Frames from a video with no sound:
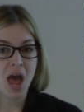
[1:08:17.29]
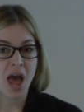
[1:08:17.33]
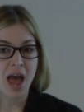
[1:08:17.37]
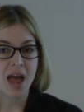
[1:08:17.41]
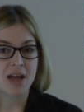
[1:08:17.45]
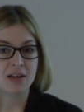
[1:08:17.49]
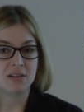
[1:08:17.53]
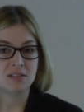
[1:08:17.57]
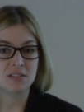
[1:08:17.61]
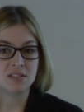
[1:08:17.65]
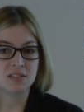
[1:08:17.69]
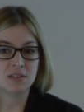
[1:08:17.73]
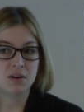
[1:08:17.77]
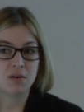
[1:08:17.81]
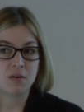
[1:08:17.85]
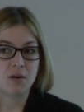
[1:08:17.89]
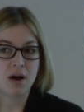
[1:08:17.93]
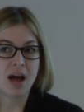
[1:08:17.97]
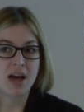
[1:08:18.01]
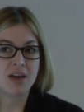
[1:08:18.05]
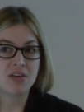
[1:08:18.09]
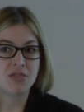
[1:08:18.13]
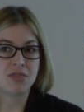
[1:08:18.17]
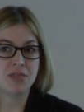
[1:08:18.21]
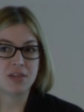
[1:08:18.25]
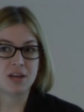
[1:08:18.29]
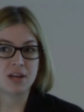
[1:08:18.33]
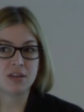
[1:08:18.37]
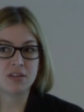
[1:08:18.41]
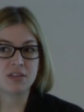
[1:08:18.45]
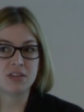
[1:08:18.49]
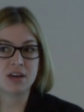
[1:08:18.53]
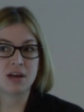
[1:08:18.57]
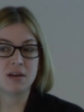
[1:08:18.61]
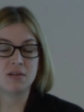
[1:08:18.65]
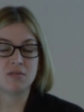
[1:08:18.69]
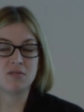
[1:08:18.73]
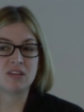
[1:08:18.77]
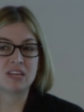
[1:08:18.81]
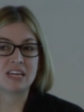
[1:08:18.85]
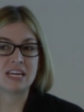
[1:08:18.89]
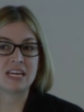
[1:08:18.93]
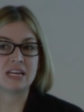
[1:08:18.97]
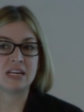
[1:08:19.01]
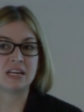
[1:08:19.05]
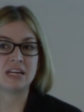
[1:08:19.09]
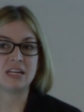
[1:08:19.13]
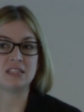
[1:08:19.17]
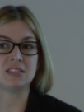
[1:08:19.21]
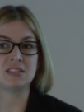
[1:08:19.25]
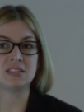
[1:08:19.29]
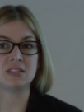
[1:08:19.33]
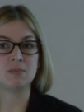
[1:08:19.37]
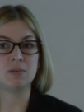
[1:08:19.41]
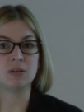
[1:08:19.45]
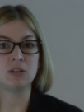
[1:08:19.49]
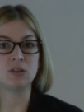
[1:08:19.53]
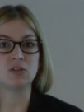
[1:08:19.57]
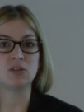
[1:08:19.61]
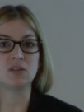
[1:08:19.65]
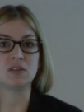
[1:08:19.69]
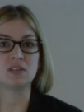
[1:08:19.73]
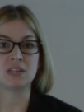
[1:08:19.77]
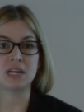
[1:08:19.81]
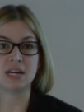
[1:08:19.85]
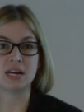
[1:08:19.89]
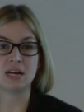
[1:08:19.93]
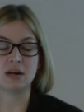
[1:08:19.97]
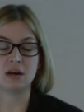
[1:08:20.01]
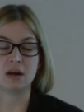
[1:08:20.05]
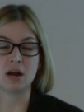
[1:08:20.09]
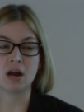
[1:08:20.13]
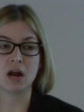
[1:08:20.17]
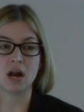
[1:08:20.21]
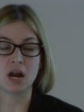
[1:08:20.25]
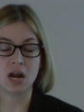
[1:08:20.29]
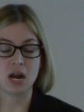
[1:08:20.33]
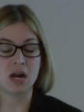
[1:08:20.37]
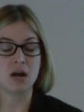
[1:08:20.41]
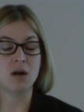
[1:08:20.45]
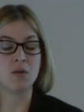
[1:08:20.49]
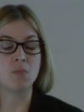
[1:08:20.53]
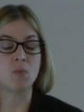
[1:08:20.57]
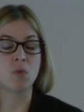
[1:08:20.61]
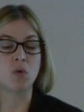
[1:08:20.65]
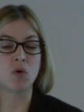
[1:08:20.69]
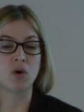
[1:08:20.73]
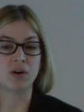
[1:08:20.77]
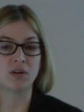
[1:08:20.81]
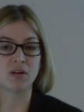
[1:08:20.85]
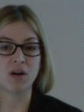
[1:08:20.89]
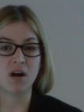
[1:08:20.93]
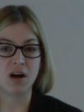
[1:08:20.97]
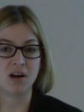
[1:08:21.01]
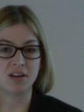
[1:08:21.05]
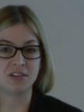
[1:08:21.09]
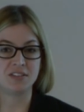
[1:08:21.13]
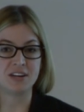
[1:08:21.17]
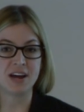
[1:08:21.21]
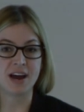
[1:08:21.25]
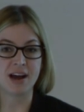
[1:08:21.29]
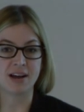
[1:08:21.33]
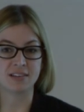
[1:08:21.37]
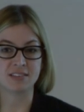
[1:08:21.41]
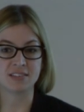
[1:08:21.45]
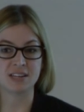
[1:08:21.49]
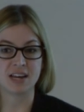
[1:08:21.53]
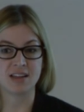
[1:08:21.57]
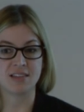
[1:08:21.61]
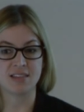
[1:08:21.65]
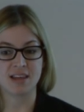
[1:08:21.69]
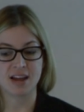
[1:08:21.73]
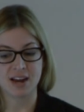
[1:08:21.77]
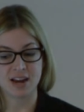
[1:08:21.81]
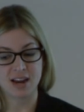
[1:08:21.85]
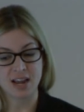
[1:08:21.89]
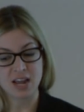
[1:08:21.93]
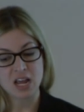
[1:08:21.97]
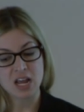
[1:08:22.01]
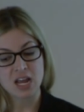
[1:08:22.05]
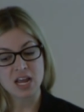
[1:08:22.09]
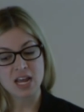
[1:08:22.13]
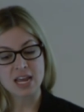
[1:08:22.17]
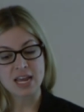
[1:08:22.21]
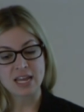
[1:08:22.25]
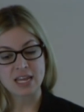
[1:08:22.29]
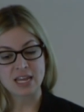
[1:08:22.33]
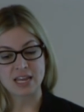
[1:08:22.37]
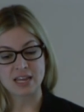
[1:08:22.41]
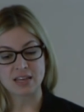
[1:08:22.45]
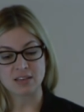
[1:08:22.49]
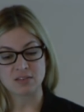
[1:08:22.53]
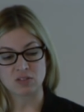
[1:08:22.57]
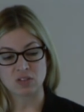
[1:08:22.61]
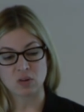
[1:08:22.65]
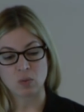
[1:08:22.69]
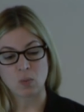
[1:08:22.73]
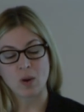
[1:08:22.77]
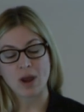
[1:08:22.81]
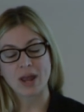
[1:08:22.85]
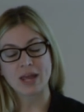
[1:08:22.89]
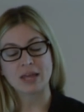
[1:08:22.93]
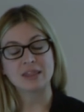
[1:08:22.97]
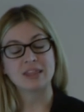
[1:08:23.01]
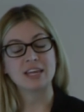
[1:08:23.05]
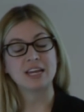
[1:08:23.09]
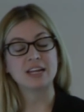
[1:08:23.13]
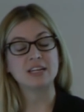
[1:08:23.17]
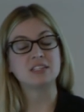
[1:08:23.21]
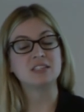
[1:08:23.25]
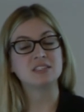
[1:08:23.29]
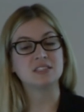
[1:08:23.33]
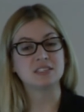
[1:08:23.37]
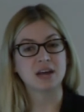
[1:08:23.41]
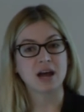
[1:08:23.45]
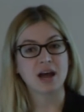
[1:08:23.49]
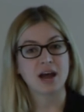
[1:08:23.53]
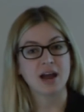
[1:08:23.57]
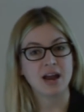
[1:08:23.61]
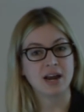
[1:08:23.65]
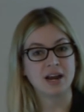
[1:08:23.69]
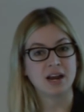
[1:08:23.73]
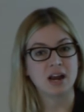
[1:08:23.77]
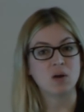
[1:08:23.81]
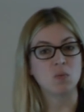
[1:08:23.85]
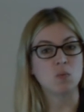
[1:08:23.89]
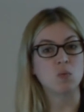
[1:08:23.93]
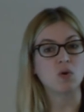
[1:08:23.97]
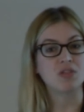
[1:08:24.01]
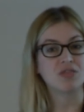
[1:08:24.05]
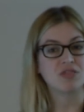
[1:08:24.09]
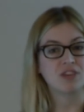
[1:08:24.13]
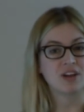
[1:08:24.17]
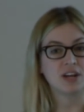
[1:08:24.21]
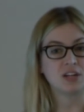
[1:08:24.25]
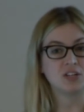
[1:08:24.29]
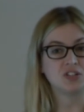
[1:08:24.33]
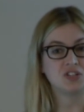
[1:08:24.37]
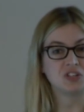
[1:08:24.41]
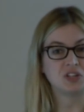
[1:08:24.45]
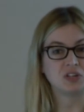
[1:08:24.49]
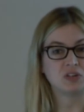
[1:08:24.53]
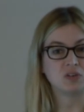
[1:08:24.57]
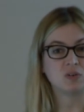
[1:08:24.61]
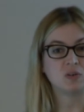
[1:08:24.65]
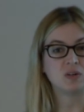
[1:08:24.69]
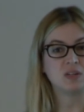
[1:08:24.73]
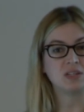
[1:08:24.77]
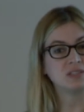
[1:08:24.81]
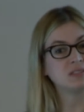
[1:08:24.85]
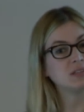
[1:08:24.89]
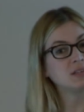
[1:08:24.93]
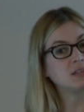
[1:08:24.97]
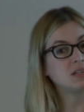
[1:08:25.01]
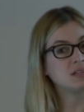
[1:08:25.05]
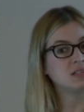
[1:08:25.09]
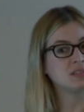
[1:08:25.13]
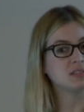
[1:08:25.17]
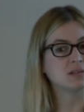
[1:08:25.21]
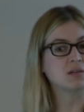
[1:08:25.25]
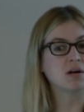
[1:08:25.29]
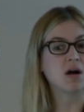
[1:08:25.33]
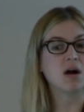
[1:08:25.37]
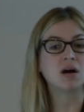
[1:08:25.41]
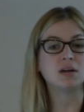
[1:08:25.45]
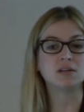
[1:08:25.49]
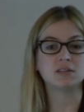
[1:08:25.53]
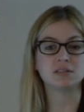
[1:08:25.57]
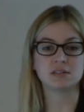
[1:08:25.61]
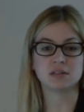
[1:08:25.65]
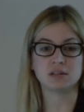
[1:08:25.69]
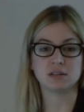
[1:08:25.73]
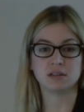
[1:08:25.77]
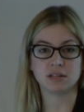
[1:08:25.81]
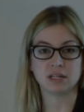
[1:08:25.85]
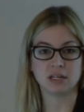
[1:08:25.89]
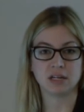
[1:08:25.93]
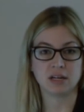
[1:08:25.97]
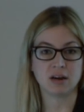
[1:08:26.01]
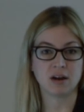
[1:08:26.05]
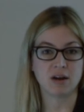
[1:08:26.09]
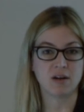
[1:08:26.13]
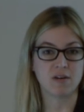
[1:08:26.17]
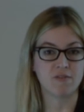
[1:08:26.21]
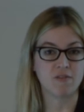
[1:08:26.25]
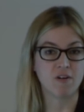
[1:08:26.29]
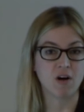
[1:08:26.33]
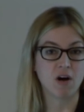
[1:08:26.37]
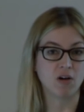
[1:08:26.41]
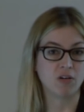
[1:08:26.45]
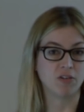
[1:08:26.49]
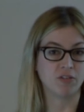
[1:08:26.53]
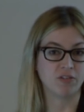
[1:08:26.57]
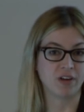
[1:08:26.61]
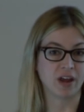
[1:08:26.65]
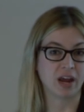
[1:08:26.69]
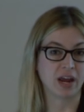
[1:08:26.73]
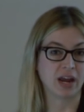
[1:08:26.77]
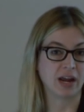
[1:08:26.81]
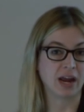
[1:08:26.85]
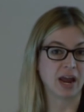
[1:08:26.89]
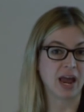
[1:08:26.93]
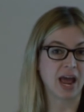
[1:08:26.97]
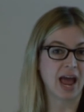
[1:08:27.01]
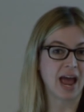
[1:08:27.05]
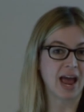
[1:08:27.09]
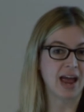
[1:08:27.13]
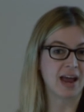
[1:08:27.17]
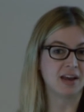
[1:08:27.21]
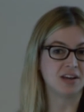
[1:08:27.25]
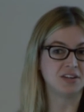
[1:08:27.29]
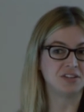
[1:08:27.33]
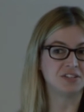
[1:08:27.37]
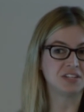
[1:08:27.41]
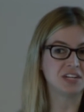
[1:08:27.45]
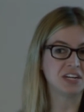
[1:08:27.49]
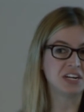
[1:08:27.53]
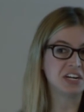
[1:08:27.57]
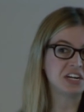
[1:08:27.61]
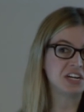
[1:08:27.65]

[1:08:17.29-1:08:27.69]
And so I think that he needs to be looked in, in a more context and that the way they design and what they do is, is constantly evolving. And,